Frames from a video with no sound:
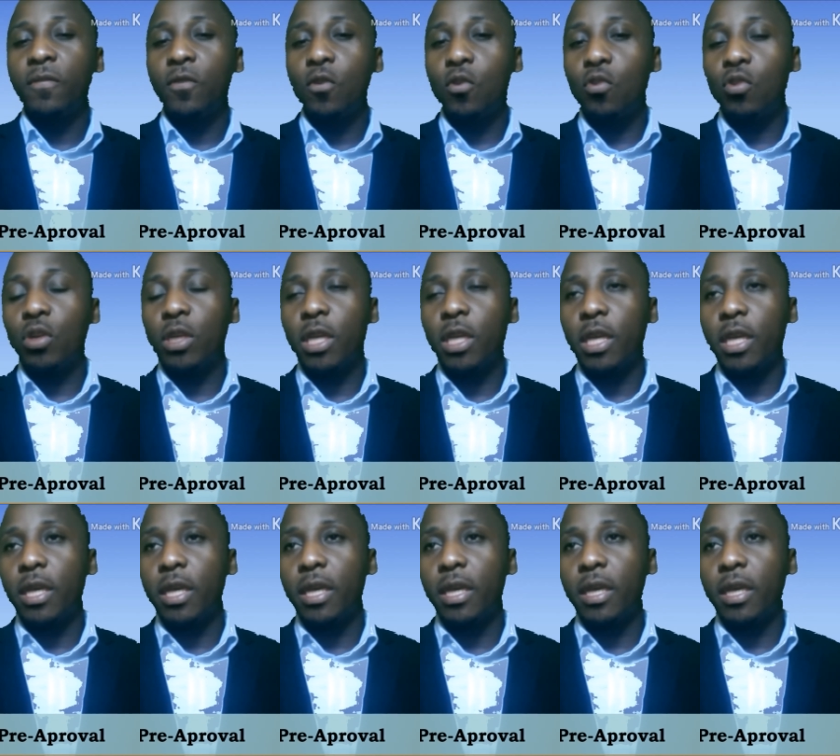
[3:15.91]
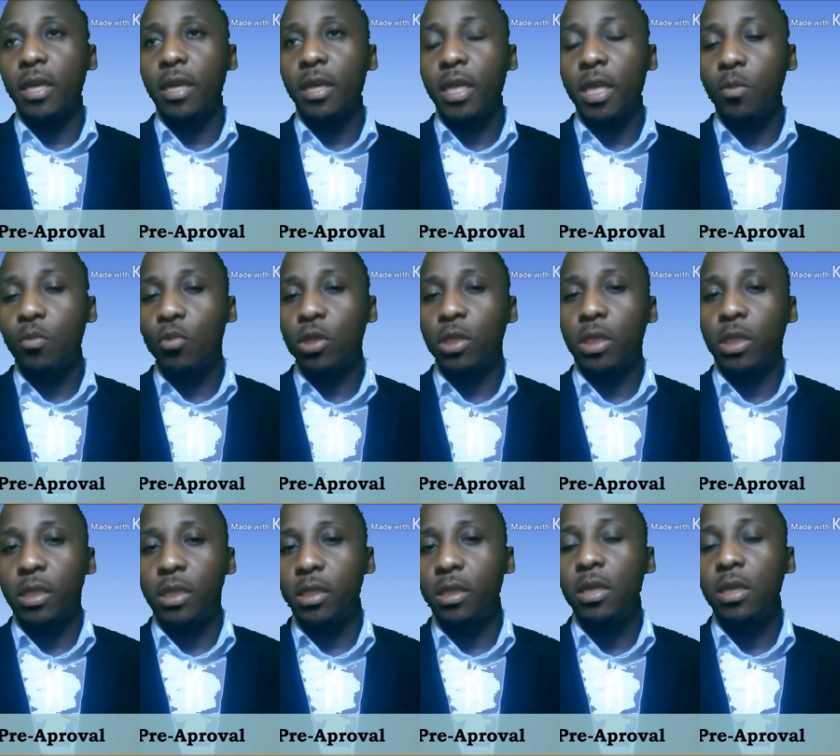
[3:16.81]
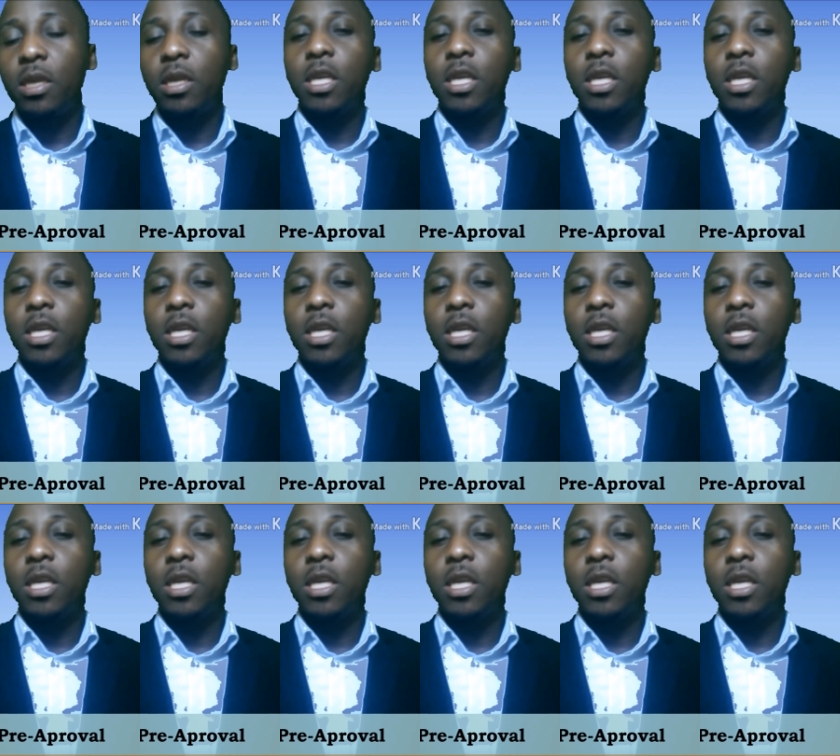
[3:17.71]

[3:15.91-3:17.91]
for the mortgage.